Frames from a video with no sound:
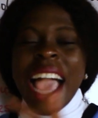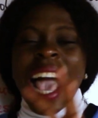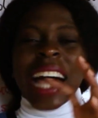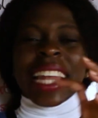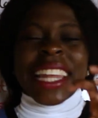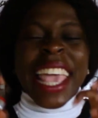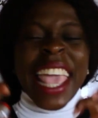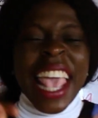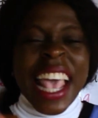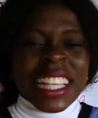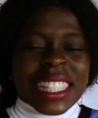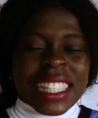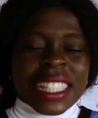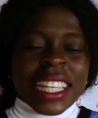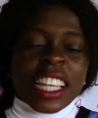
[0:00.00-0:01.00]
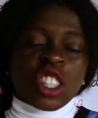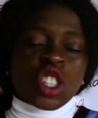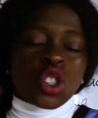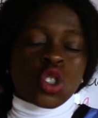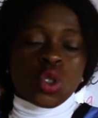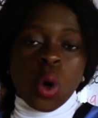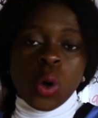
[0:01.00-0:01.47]
and excess
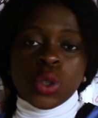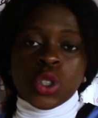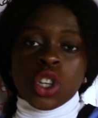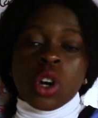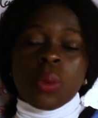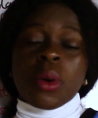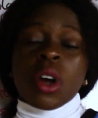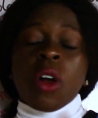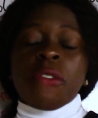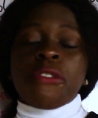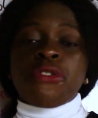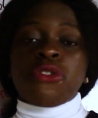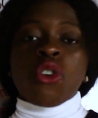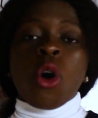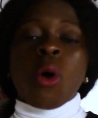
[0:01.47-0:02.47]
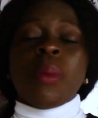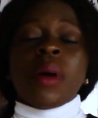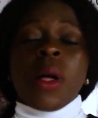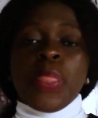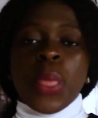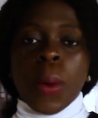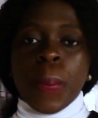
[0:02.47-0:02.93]
sodium from
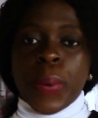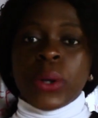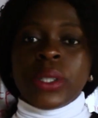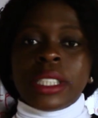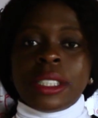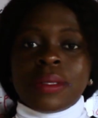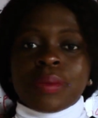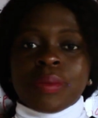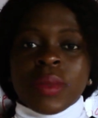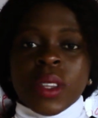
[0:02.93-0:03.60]
the body.